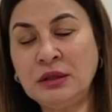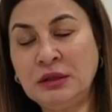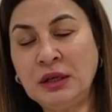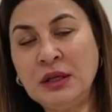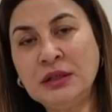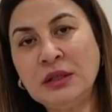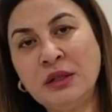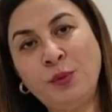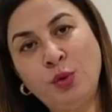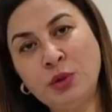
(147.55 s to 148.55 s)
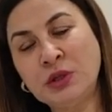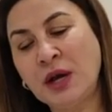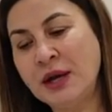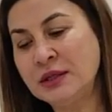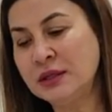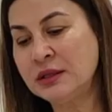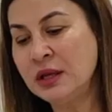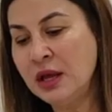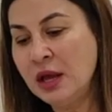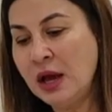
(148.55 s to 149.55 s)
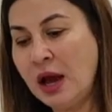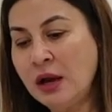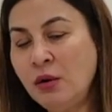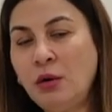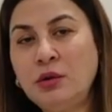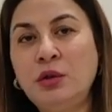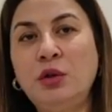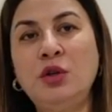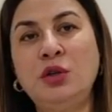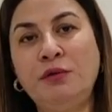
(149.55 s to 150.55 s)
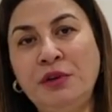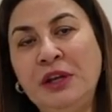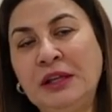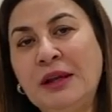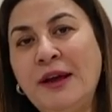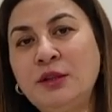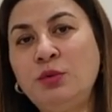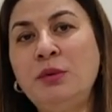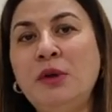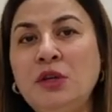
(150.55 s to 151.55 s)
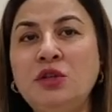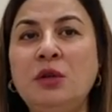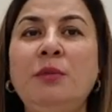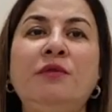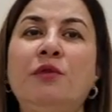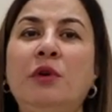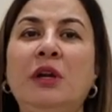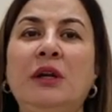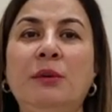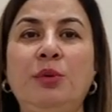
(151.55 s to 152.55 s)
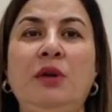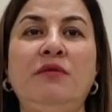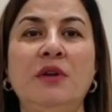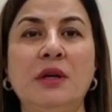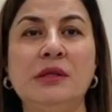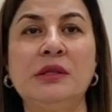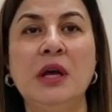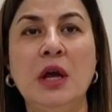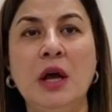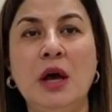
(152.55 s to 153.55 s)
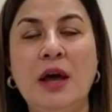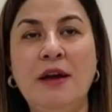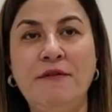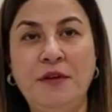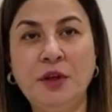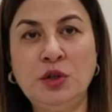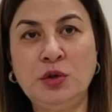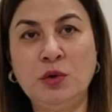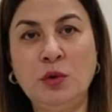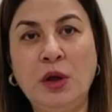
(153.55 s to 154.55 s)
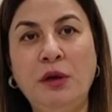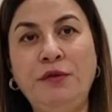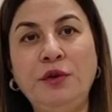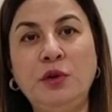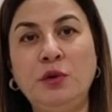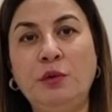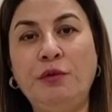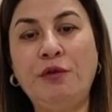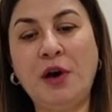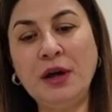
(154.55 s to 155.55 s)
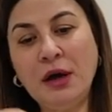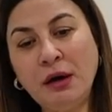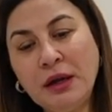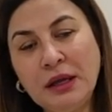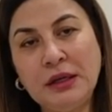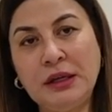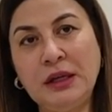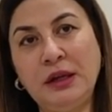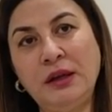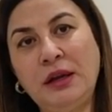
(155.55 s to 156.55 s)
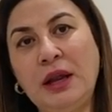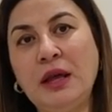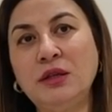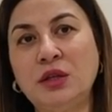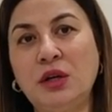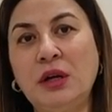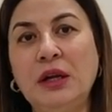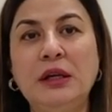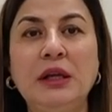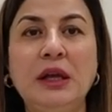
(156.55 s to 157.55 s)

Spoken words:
decreases the pore sizes and also rejuvenate. As we mentioned before in a previous video, if you fire any laser in